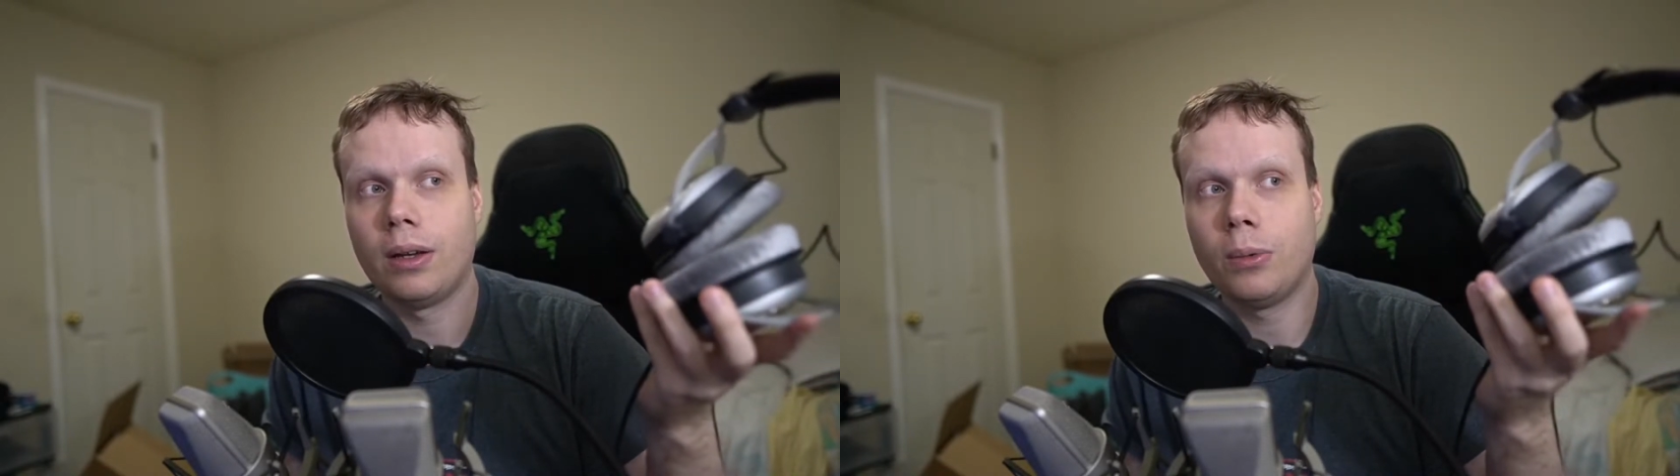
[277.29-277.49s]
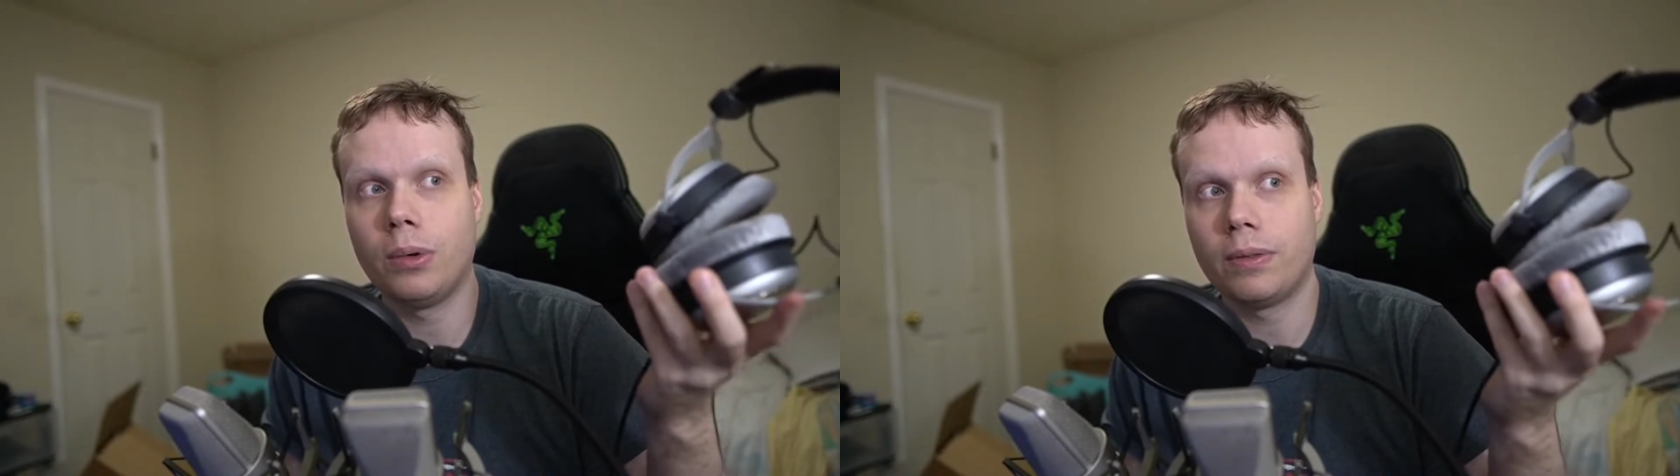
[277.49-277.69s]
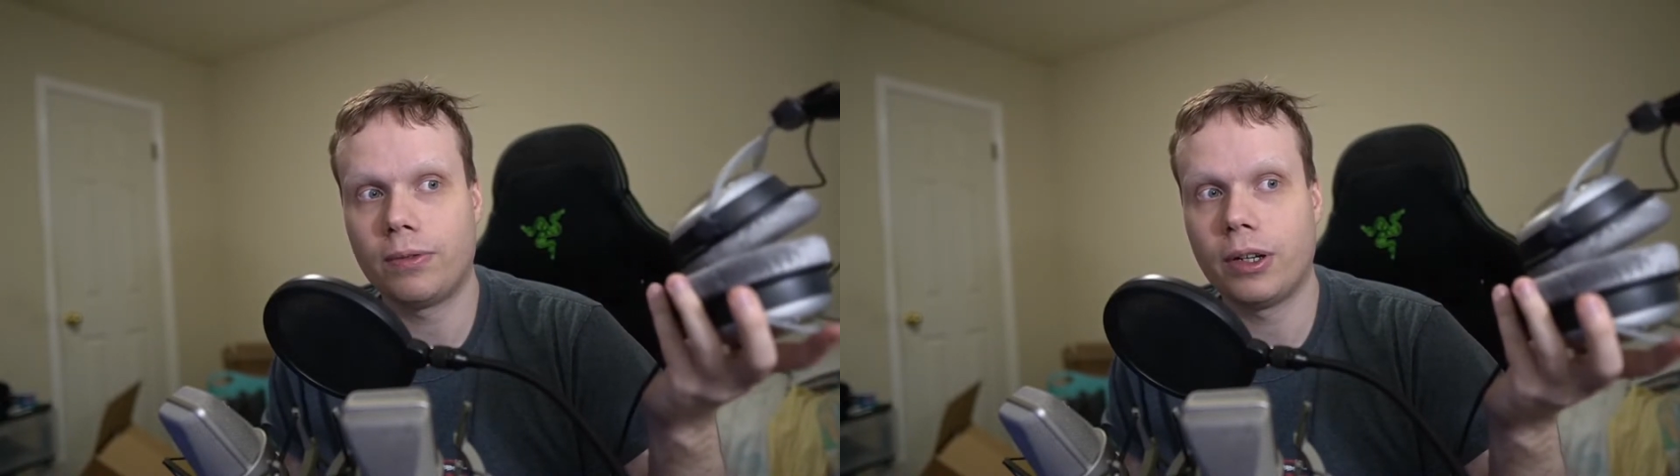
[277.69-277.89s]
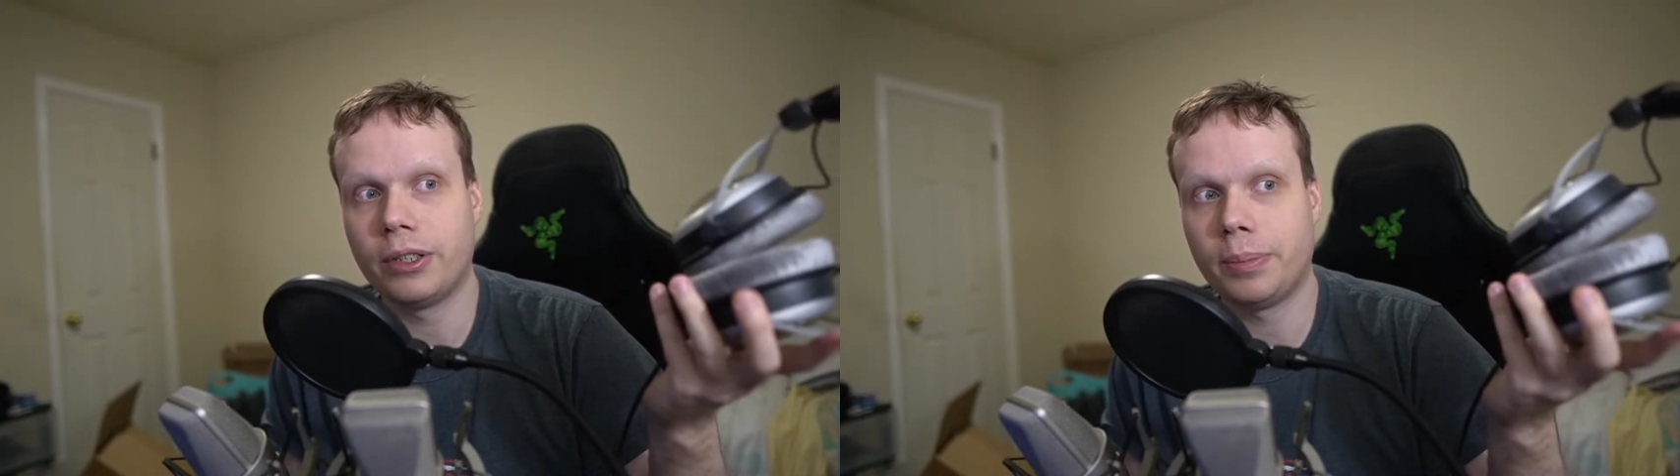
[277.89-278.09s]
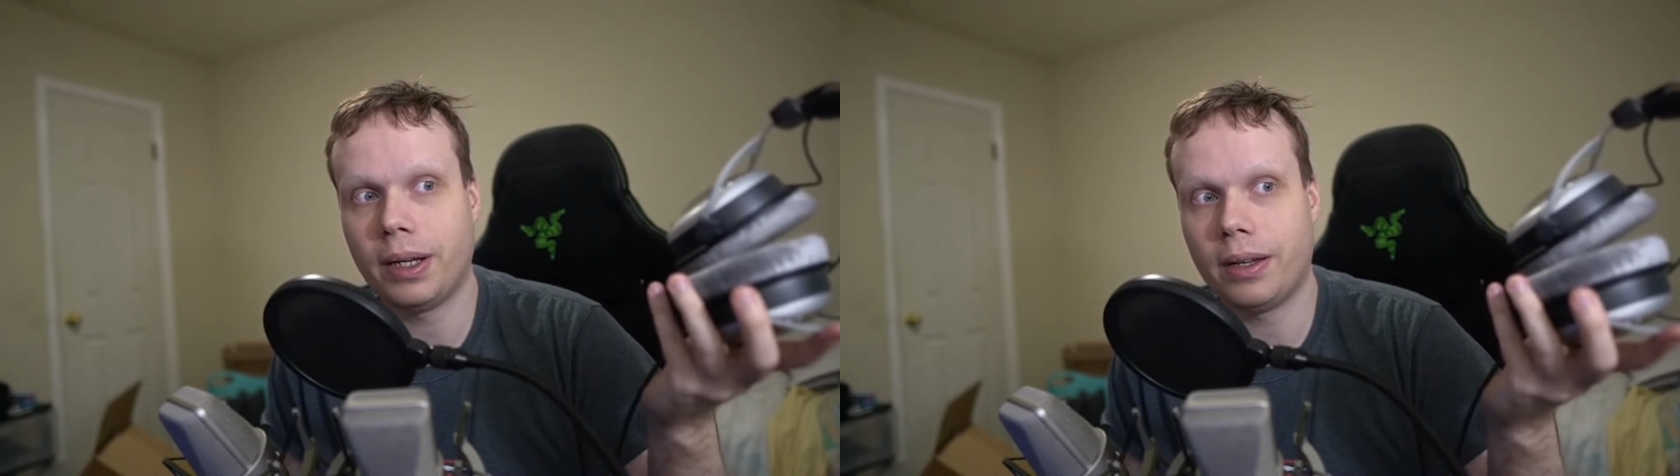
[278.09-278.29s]
with
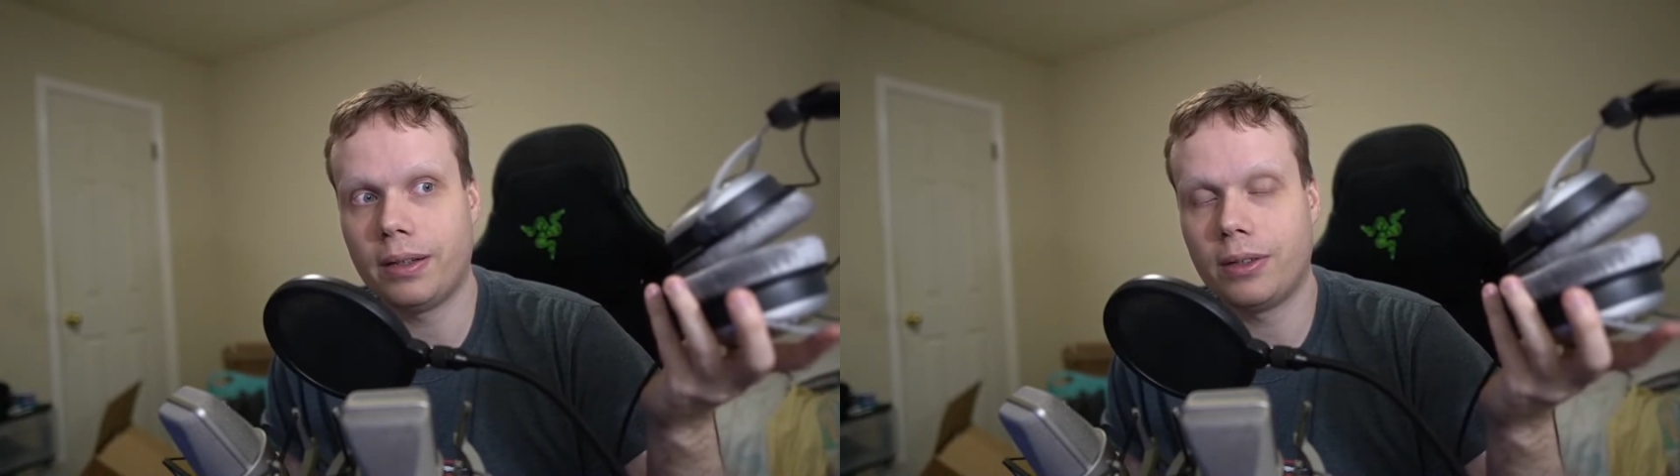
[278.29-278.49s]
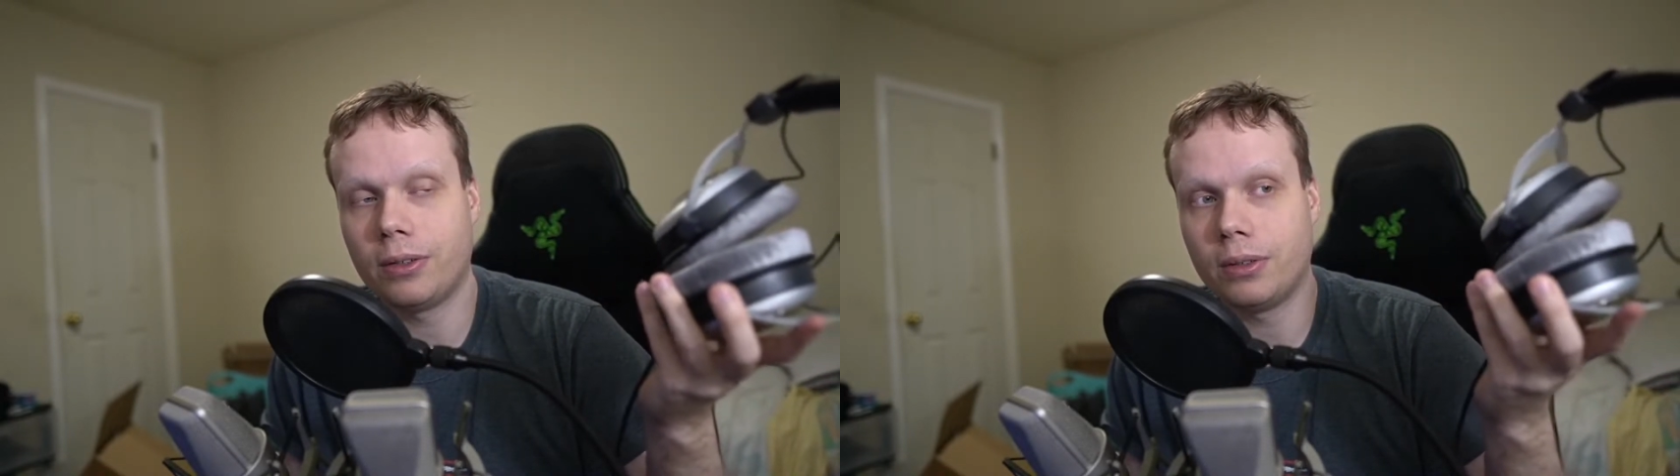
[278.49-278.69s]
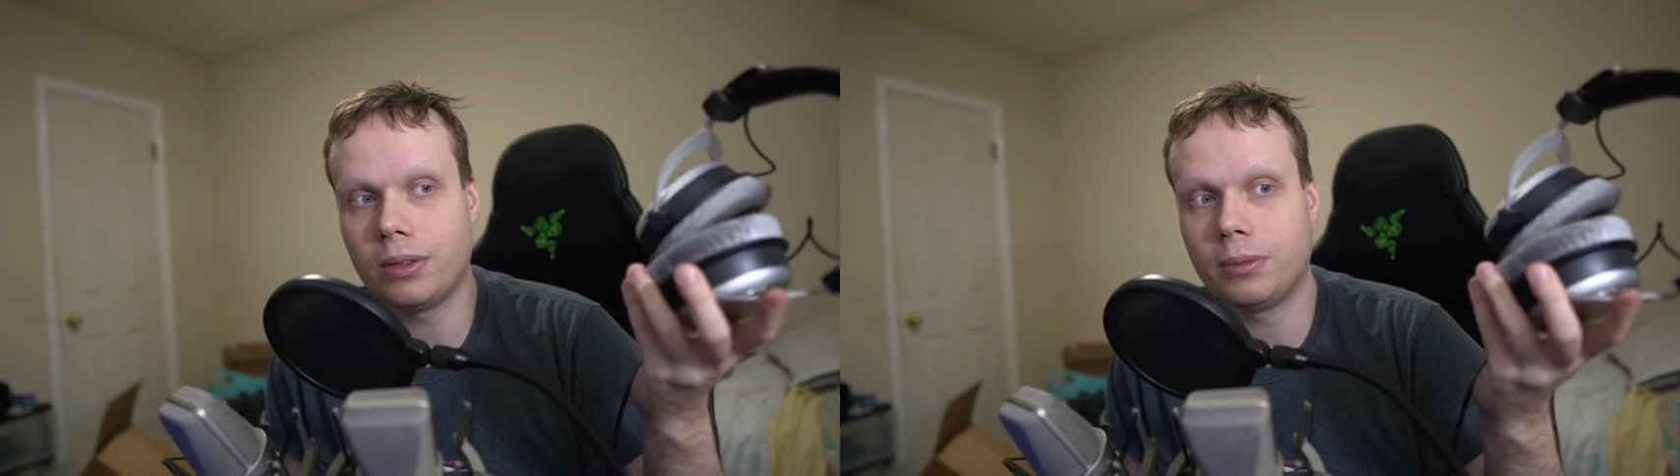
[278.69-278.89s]
fresh pads, they're